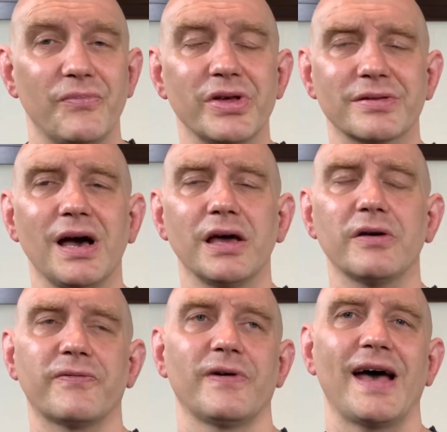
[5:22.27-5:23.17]
This kind
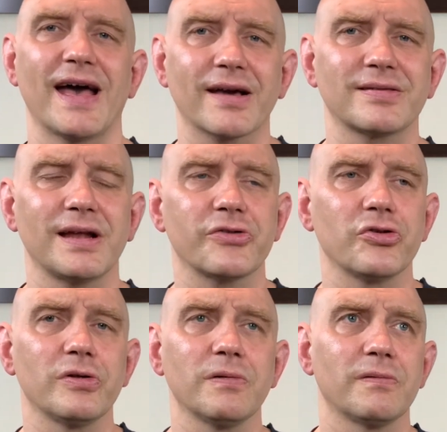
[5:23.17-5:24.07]
of
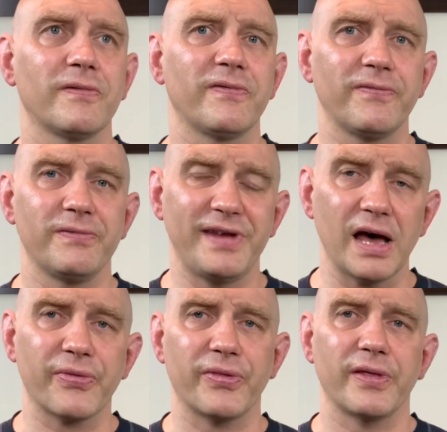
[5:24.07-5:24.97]
accidental death